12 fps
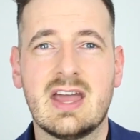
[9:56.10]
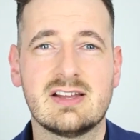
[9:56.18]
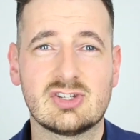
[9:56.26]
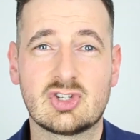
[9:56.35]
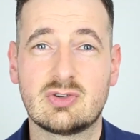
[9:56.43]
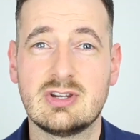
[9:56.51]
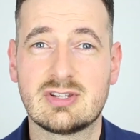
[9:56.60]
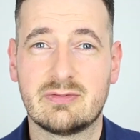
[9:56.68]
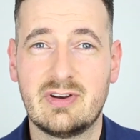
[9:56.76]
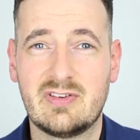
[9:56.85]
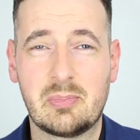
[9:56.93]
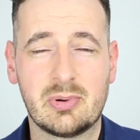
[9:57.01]
streets
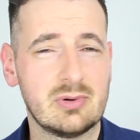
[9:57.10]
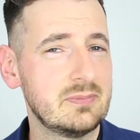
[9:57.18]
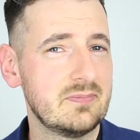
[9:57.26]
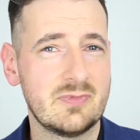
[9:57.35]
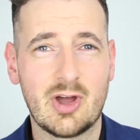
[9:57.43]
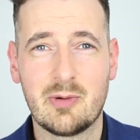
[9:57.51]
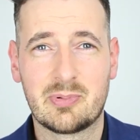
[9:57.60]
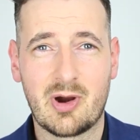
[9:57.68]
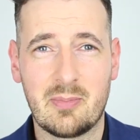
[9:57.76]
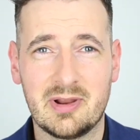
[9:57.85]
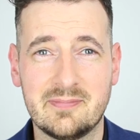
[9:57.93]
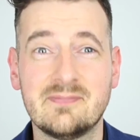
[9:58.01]
of Liverpool. No
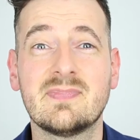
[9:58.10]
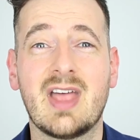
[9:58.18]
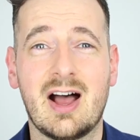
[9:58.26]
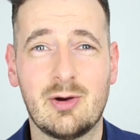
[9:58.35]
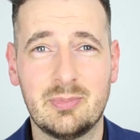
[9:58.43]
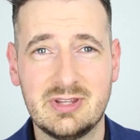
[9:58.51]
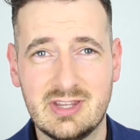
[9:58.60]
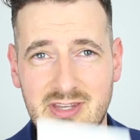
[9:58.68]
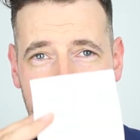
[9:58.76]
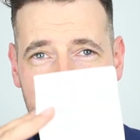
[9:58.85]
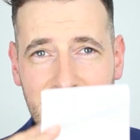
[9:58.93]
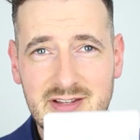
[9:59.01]
problem. I'll be
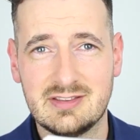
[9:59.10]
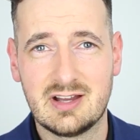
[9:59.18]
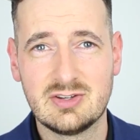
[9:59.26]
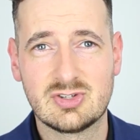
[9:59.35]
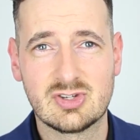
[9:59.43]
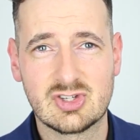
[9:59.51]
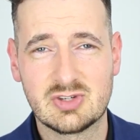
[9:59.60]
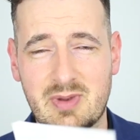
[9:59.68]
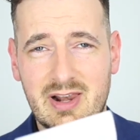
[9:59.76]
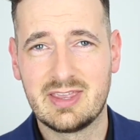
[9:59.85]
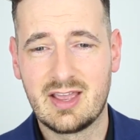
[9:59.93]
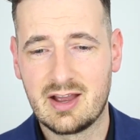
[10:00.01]
the nicest
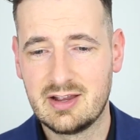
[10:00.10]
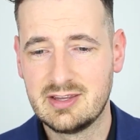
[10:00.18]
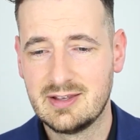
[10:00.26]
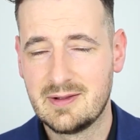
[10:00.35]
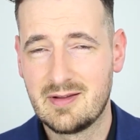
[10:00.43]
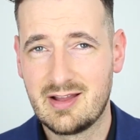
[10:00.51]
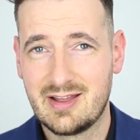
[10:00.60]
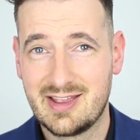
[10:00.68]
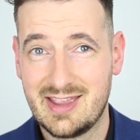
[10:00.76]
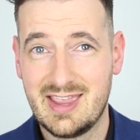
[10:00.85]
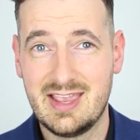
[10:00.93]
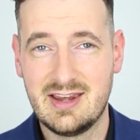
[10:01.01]
smelling guy
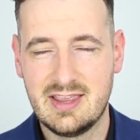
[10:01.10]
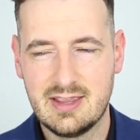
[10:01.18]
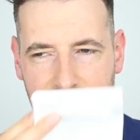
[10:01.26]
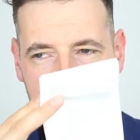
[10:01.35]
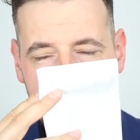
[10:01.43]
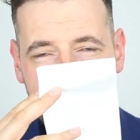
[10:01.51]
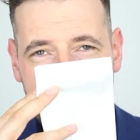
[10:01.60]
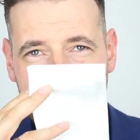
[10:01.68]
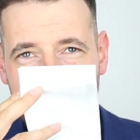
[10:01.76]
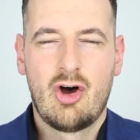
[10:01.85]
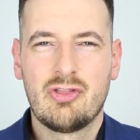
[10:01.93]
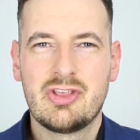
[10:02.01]
in here.
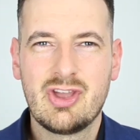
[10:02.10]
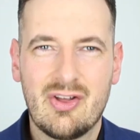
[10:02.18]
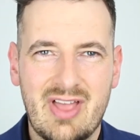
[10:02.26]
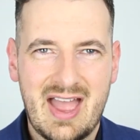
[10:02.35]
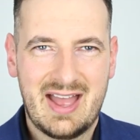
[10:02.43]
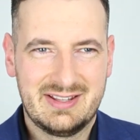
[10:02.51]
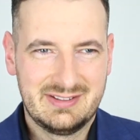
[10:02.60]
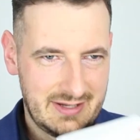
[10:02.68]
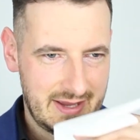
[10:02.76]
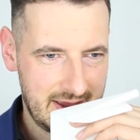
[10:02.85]
On the other hand,